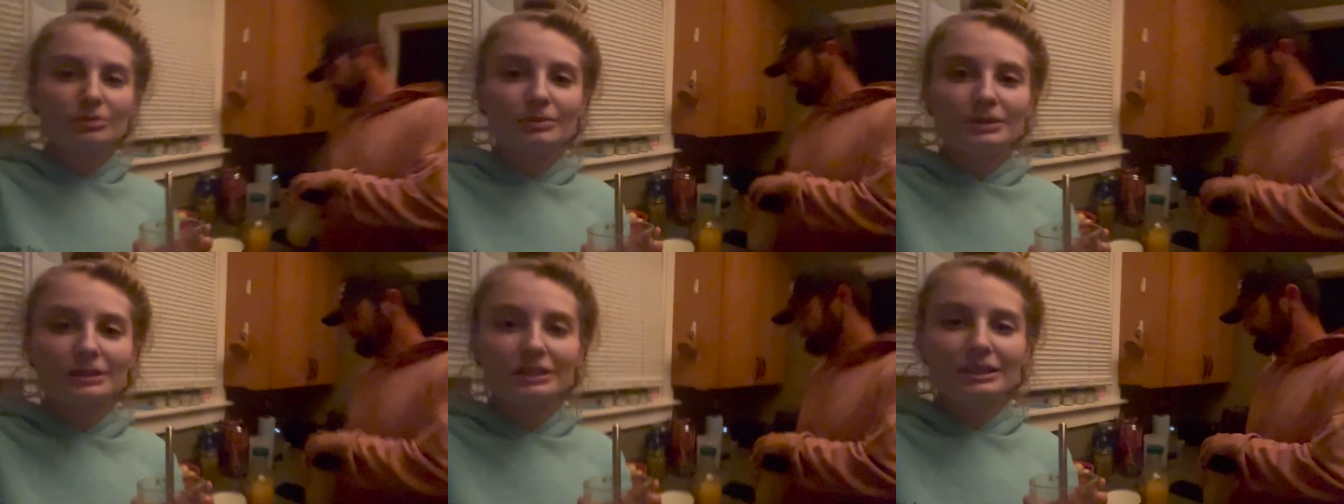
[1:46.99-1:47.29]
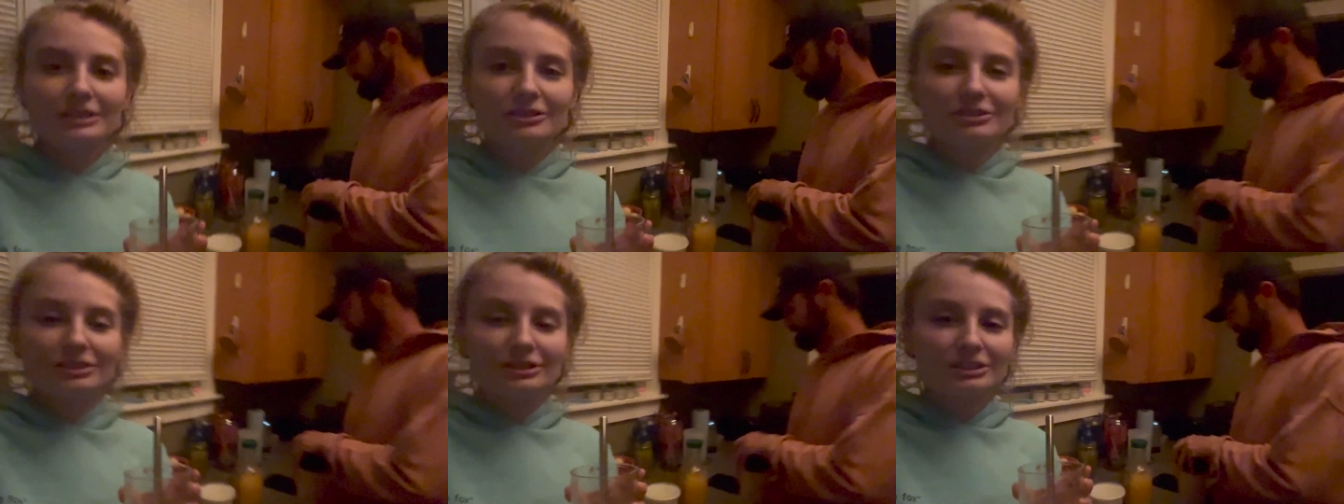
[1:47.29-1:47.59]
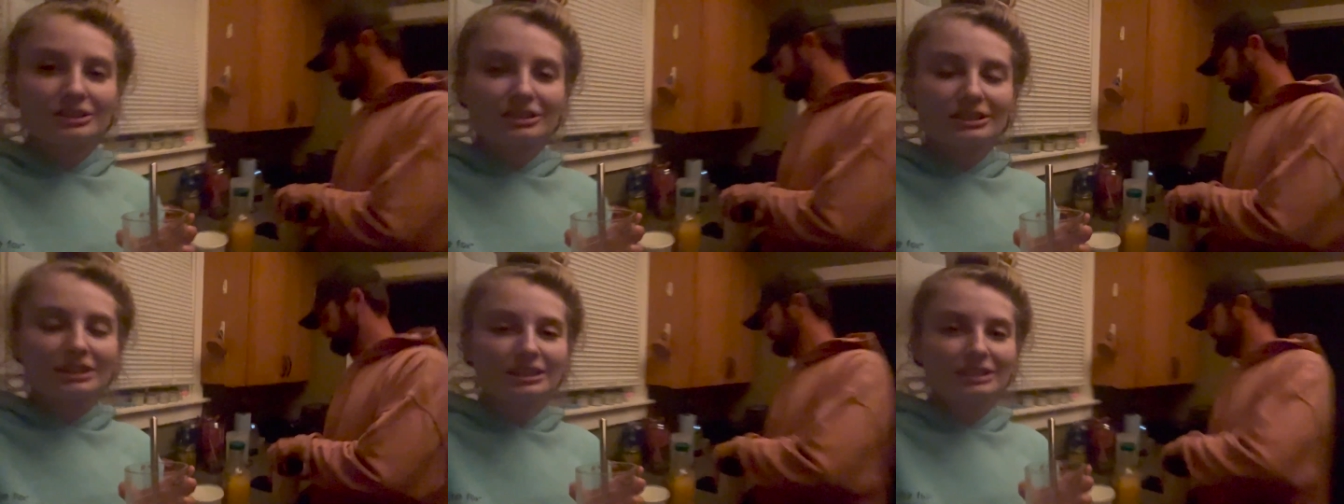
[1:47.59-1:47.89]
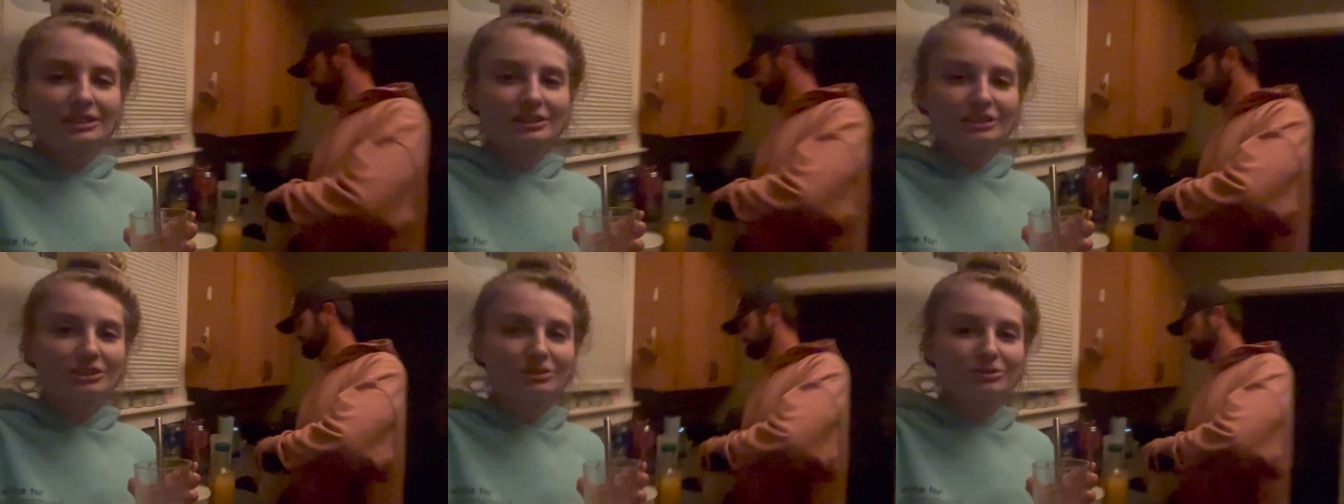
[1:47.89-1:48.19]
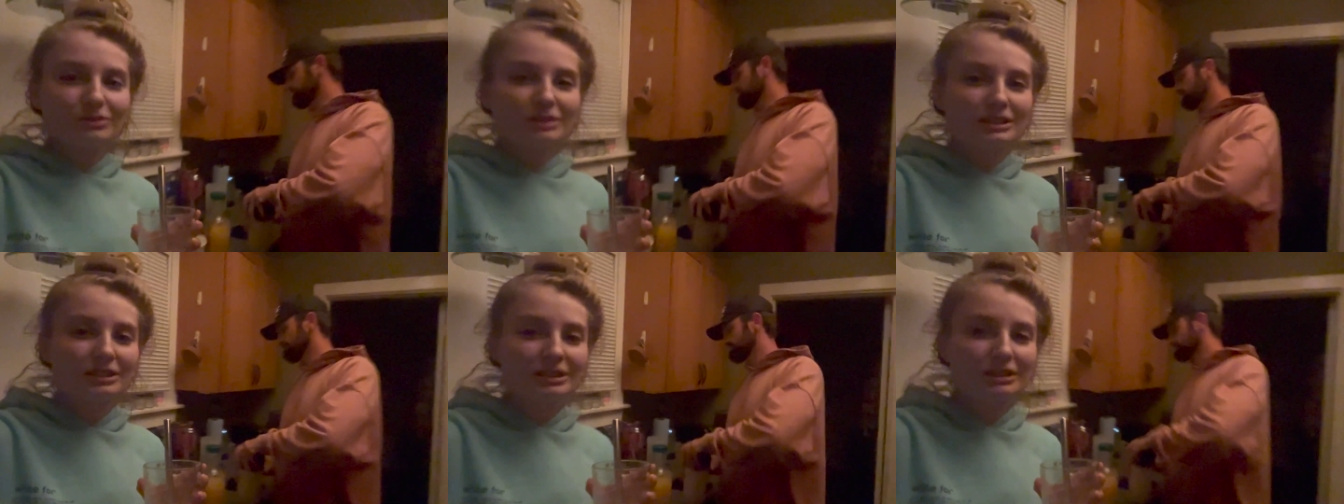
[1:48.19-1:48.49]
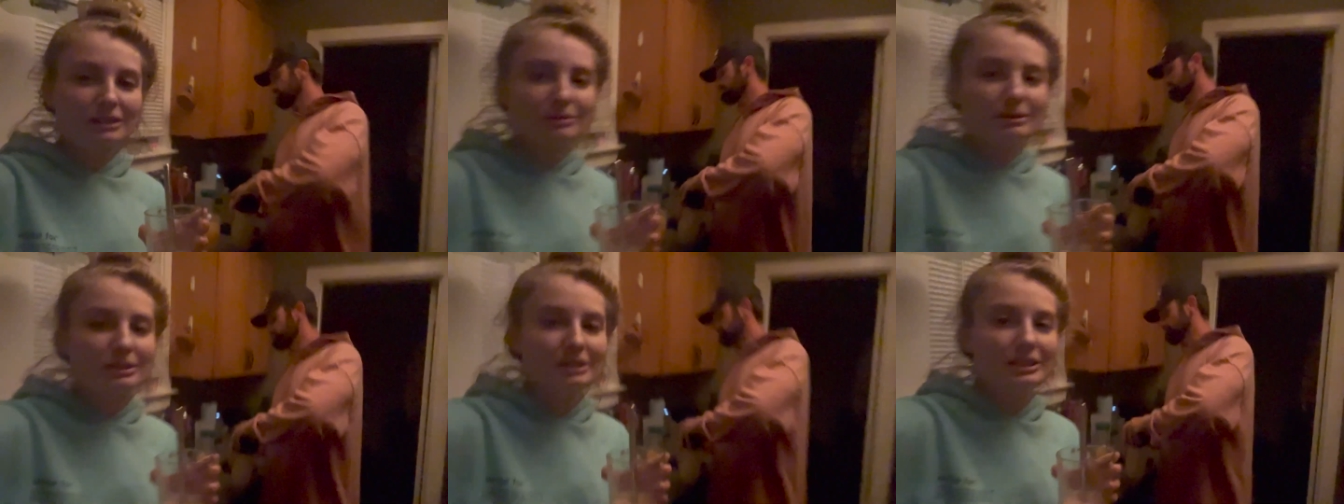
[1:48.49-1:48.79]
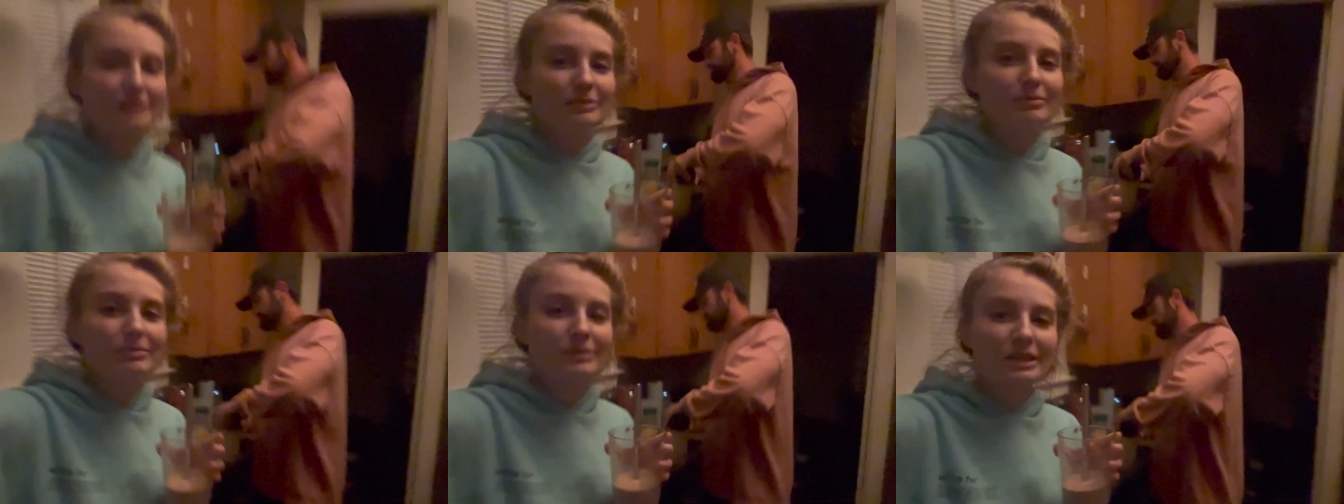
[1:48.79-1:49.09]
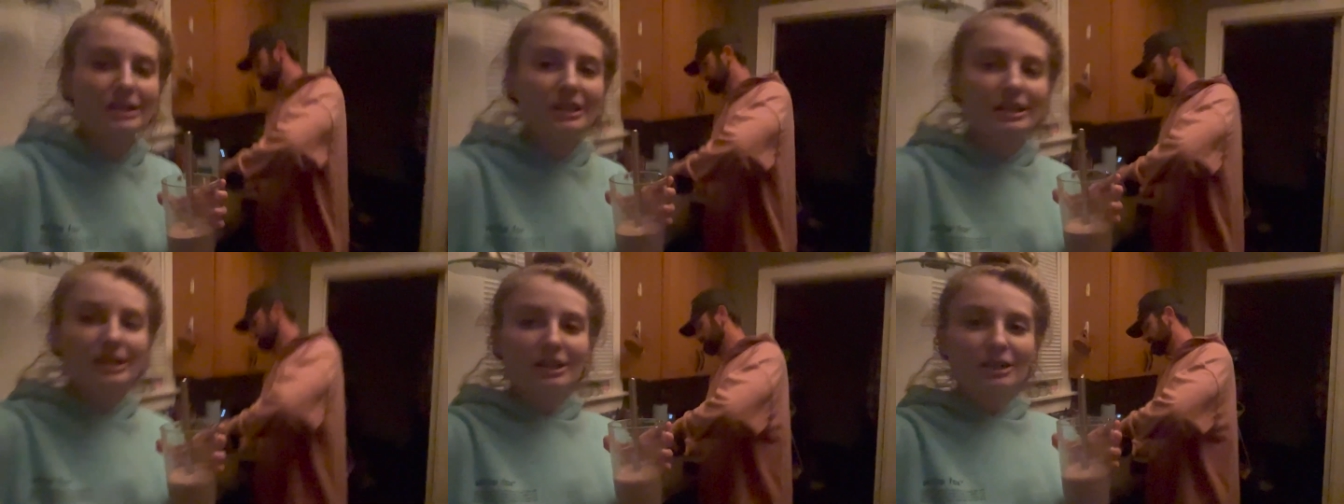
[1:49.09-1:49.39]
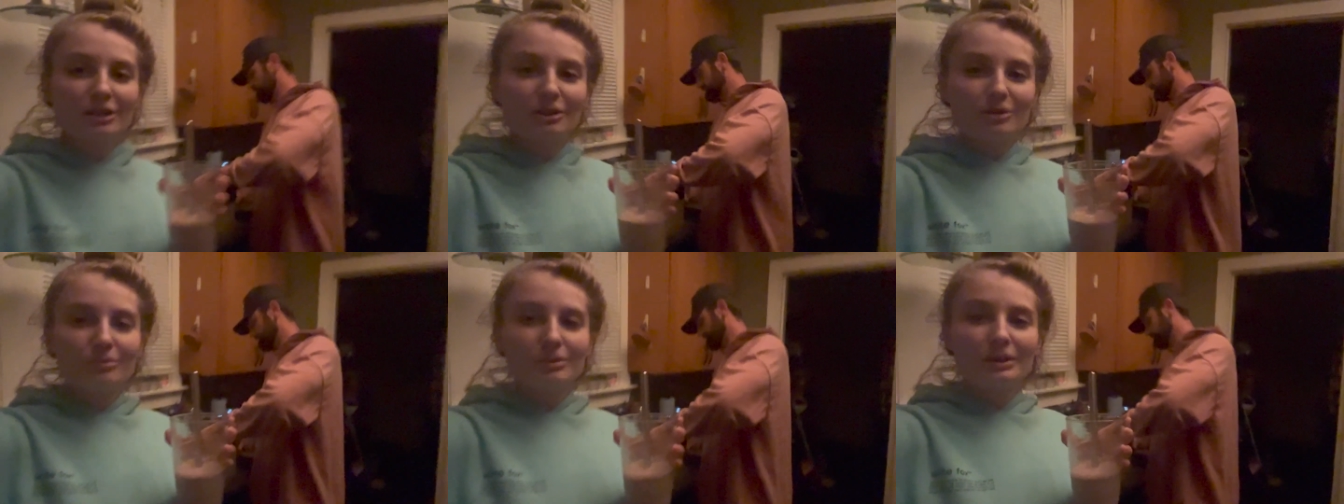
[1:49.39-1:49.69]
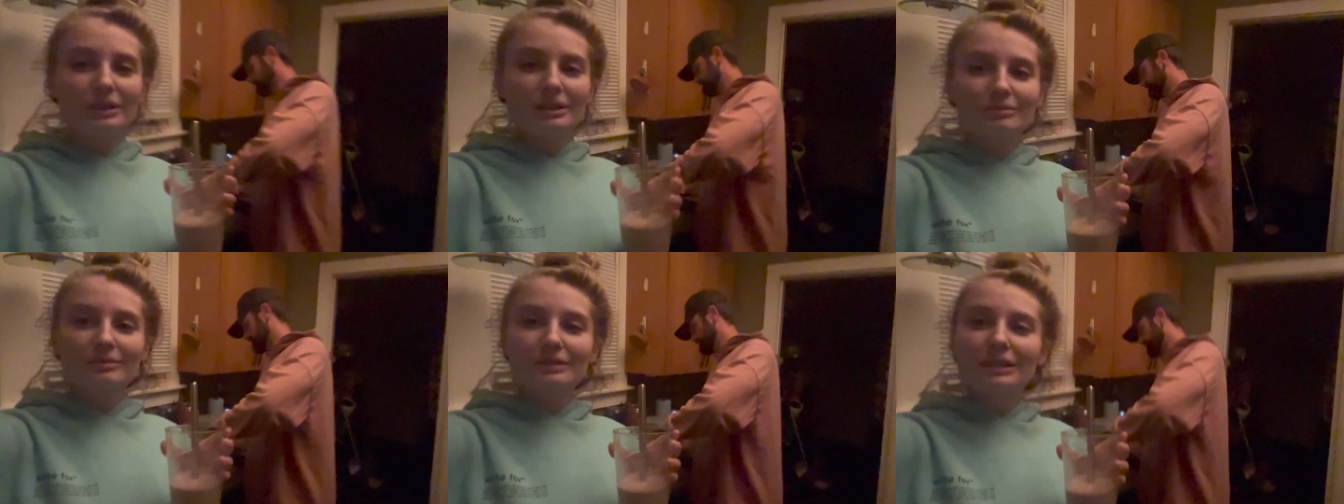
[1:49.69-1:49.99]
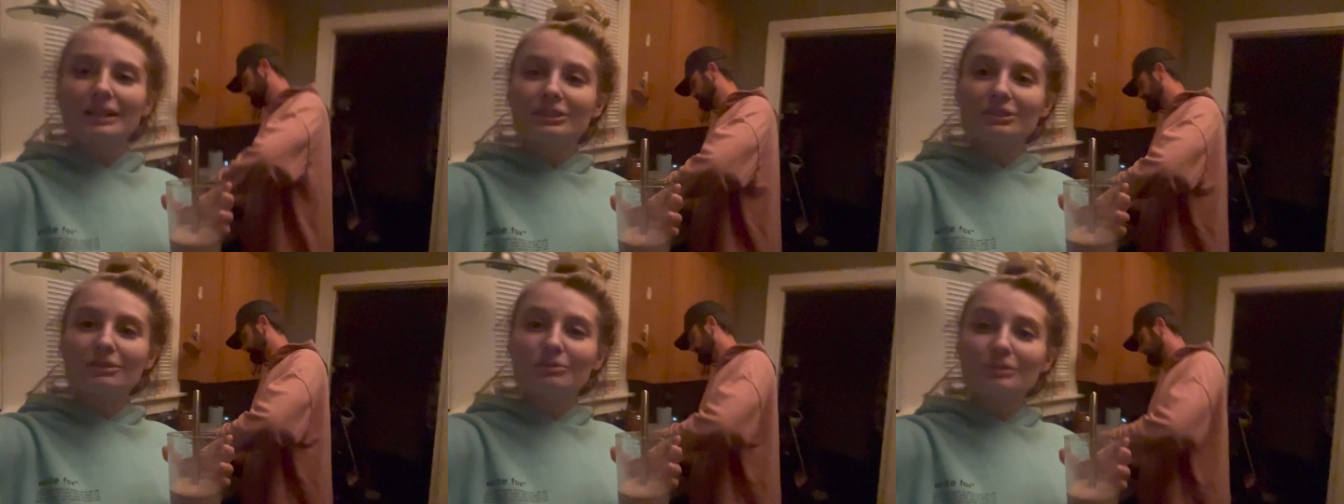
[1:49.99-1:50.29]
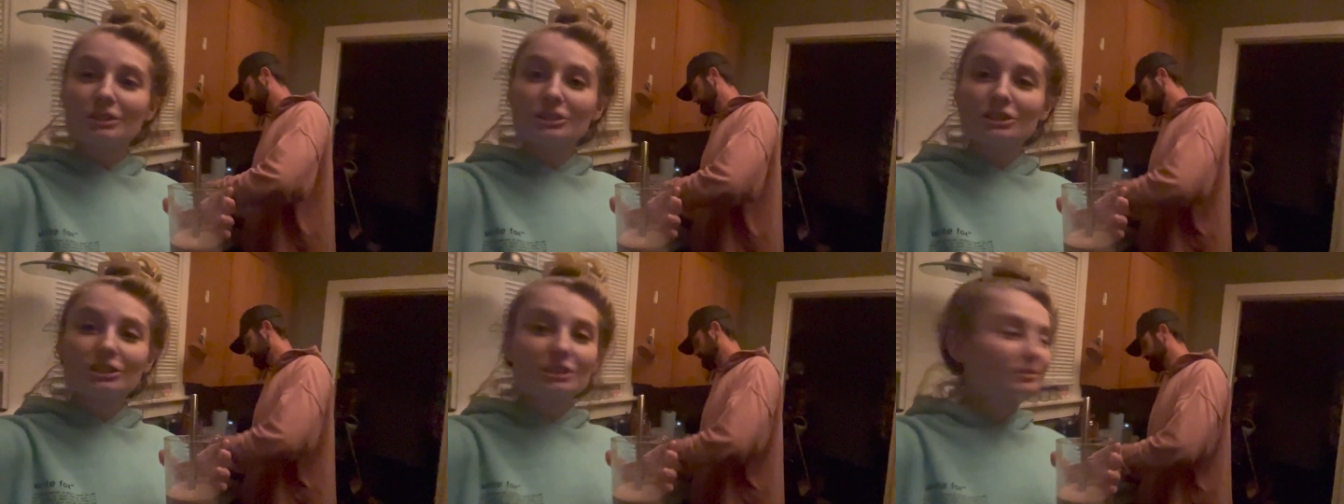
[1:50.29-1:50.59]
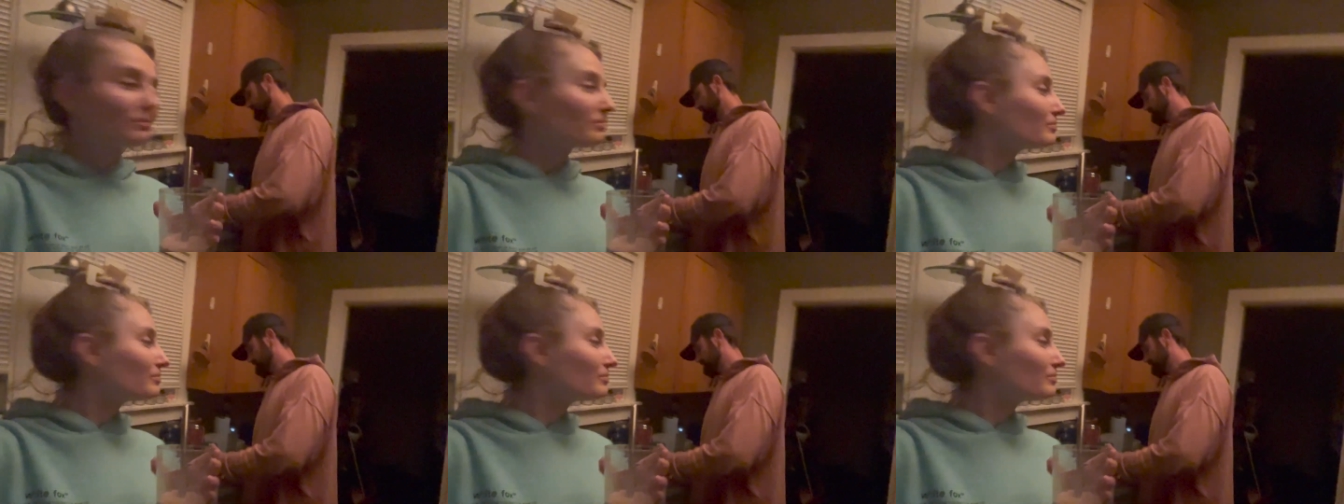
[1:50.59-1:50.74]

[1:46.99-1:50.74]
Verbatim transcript: but I know that's not like a good way to think about it. But yeah, so I'm not sure.